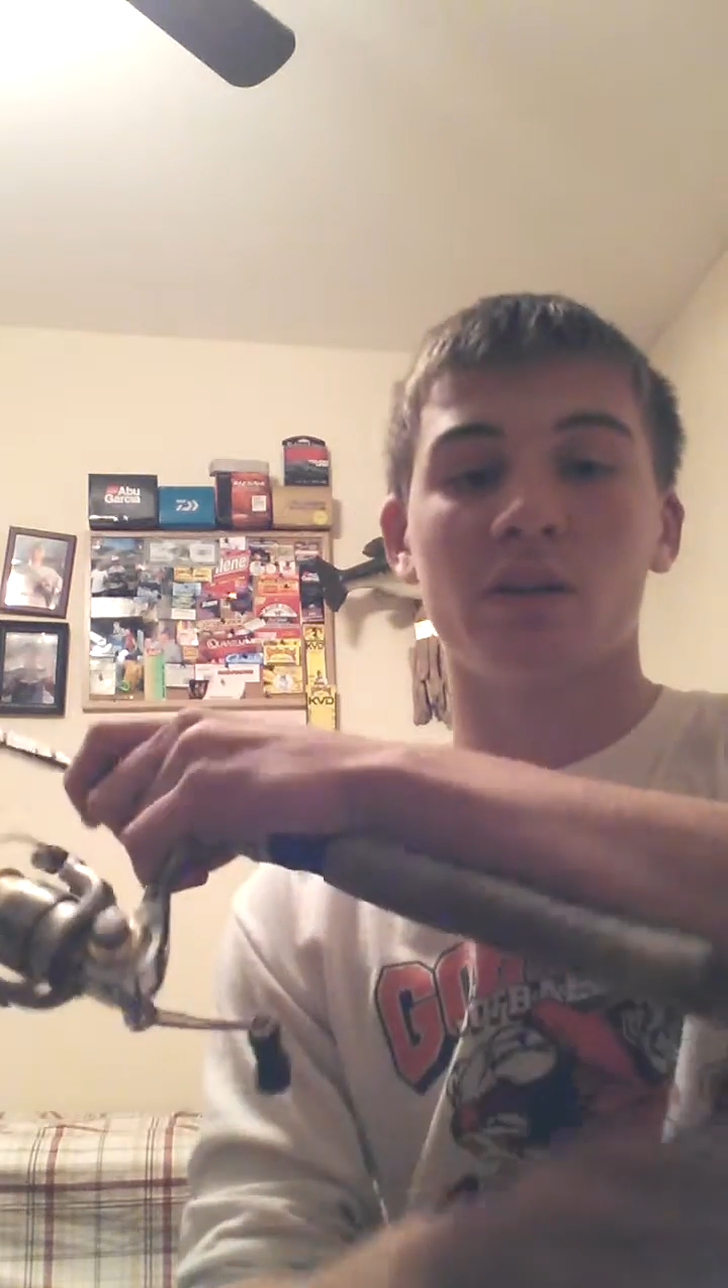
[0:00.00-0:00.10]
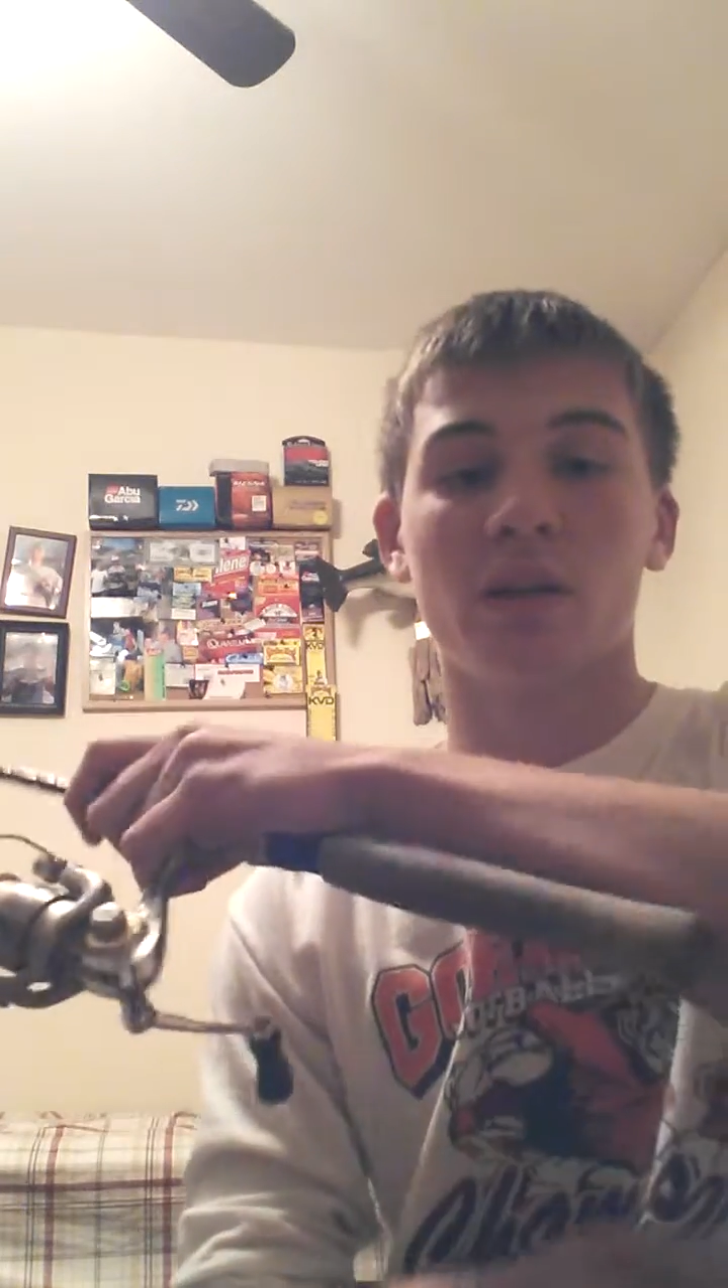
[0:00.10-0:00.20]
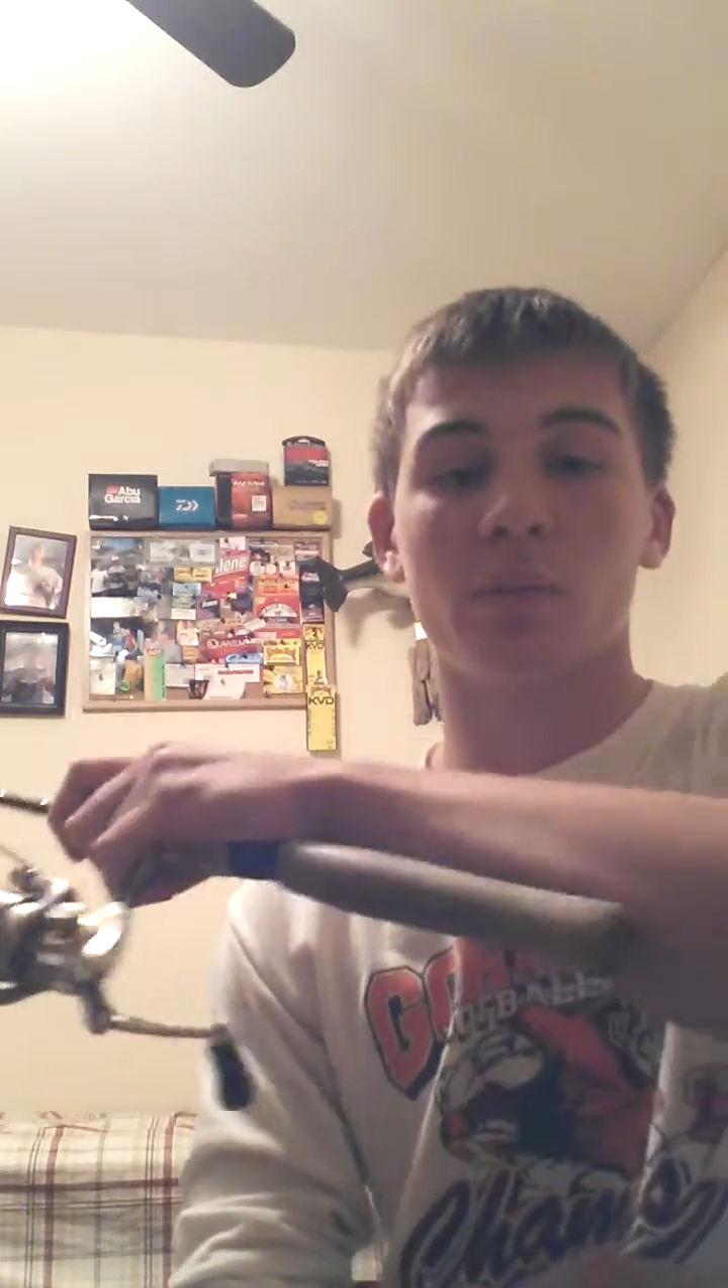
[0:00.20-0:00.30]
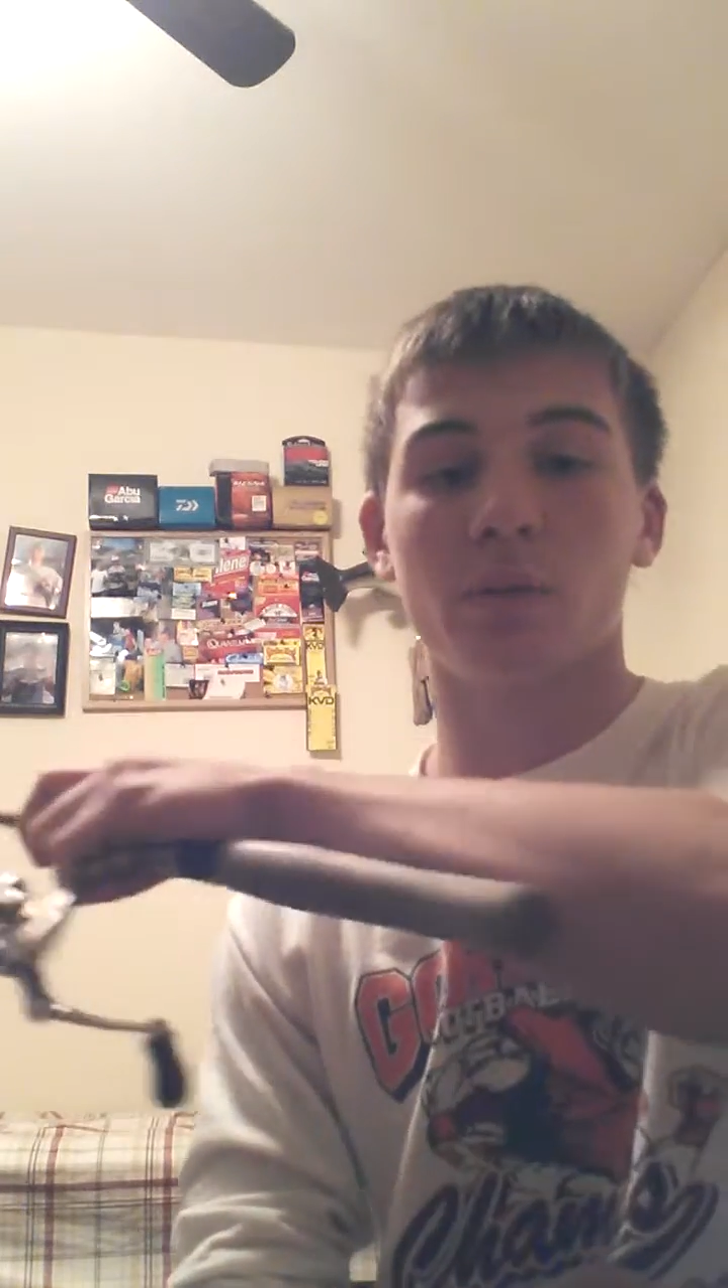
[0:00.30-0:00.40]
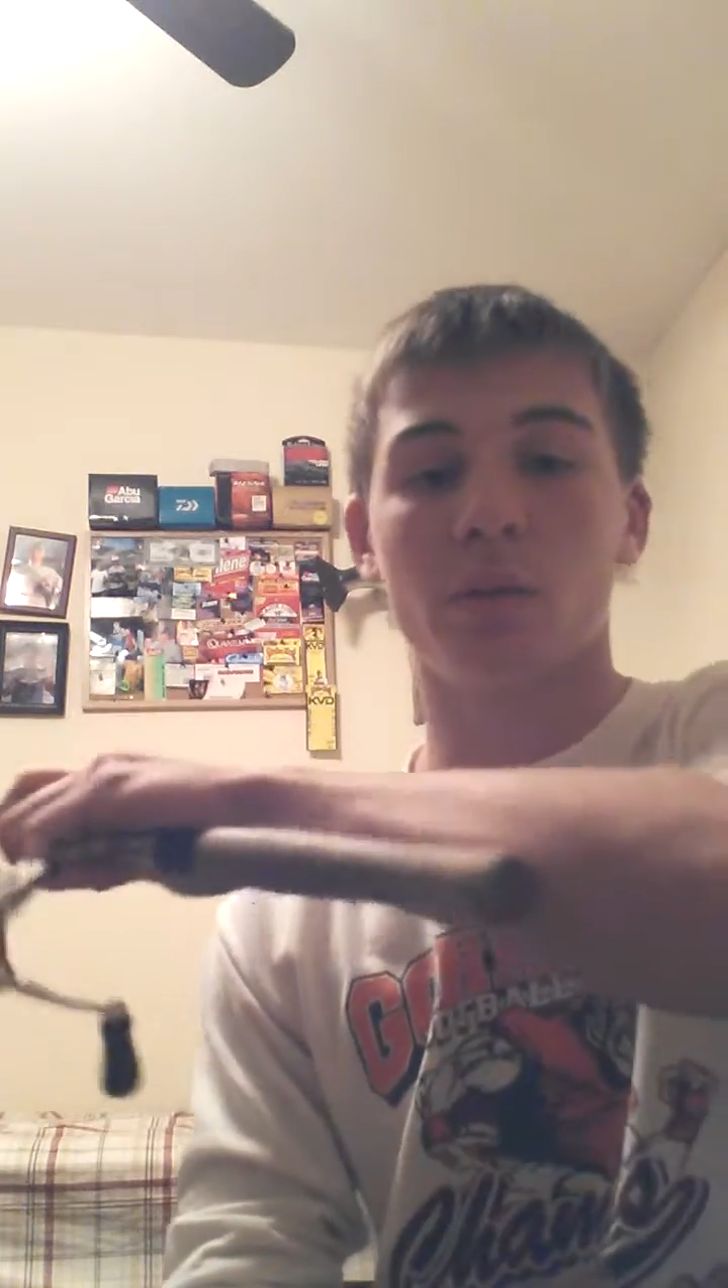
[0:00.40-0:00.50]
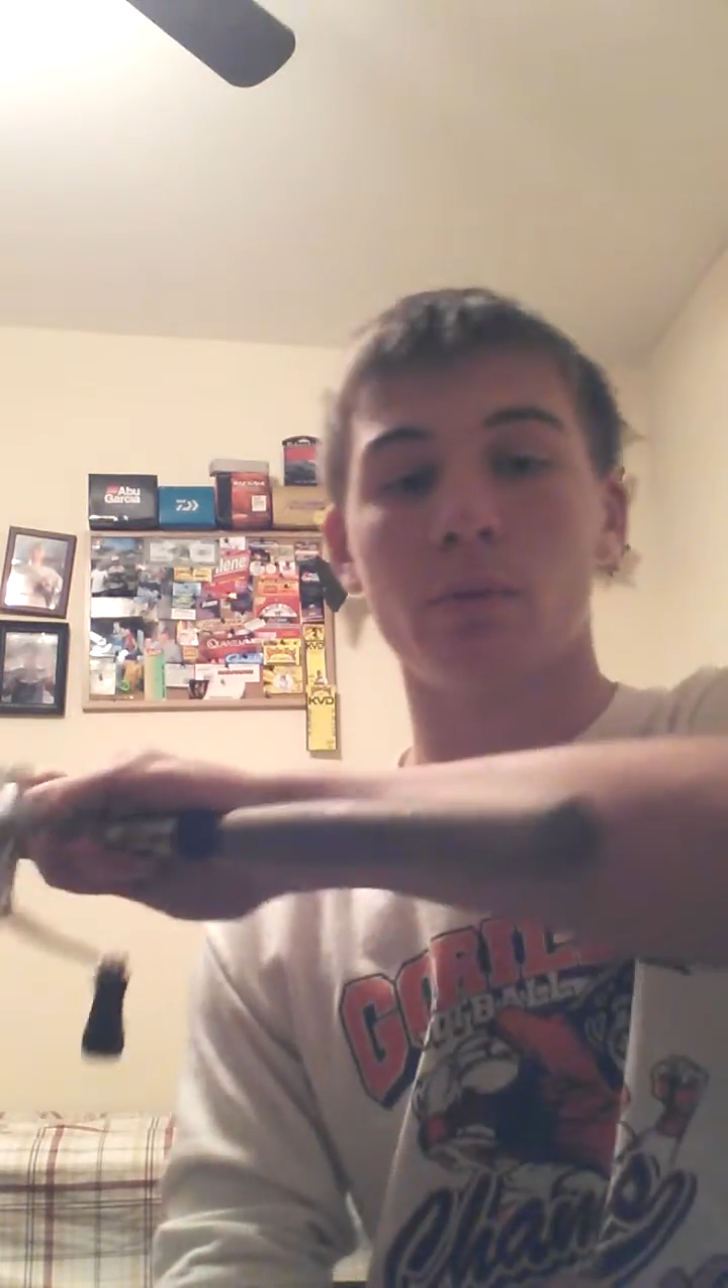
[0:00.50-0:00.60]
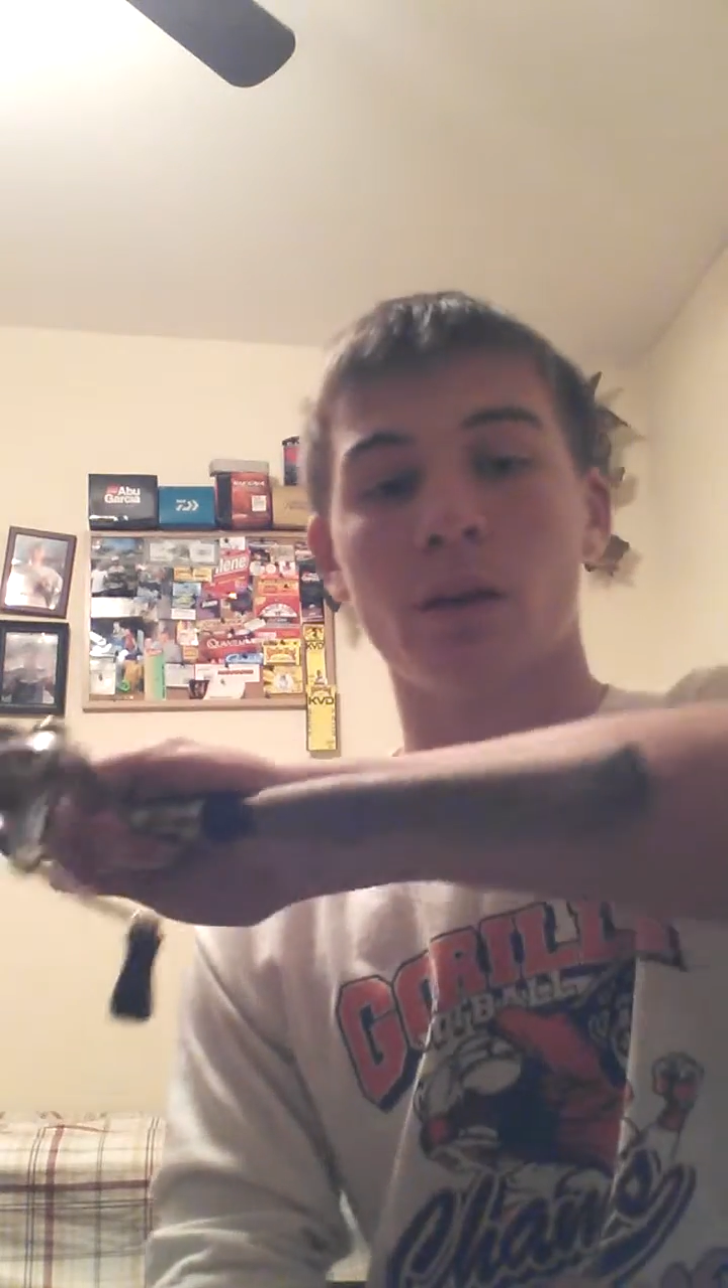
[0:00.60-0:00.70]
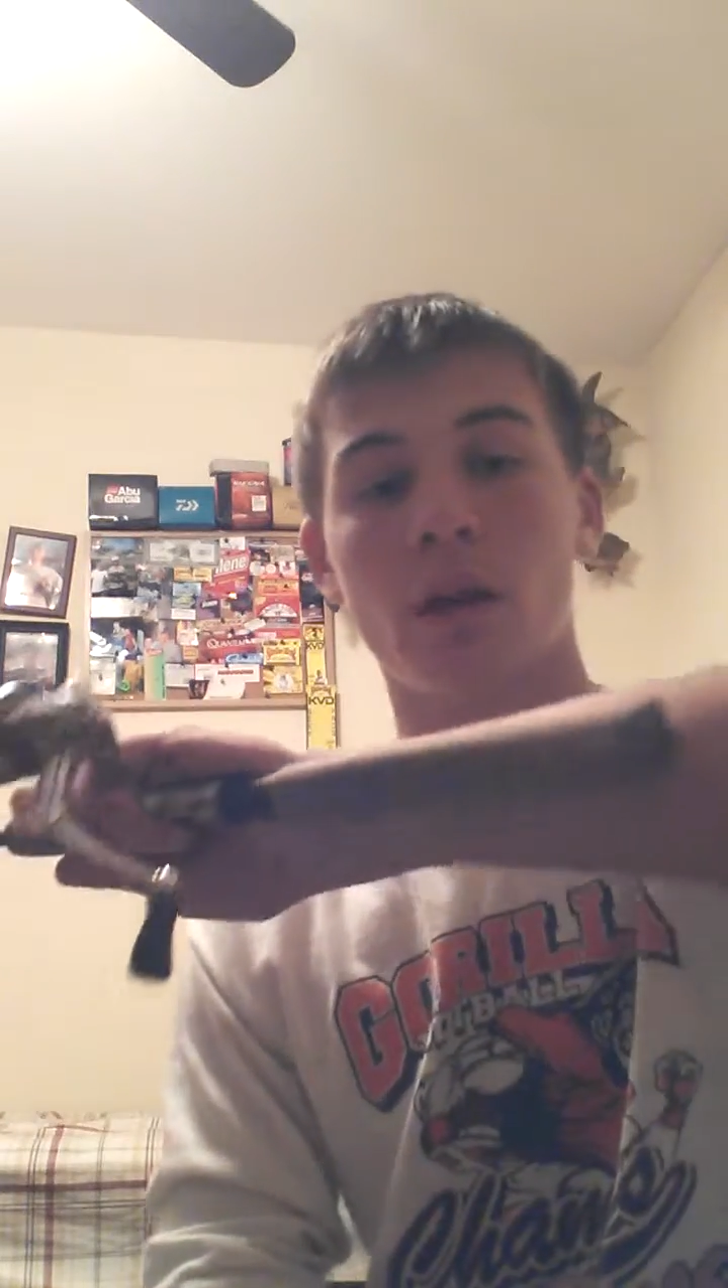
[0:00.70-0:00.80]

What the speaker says: got a pretty big